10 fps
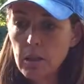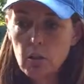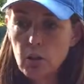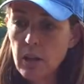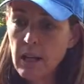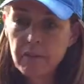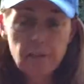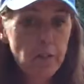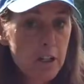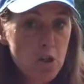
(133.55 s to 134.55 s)
You could have
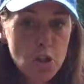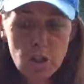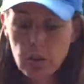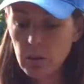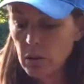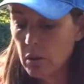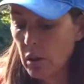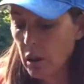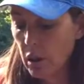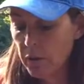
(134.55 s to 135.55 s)
infection.
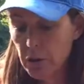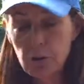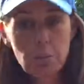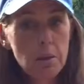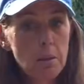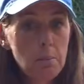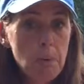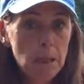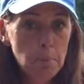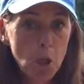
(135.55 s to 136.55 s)
There could be
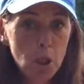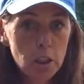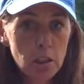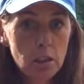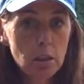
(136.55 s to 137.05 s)
metabolic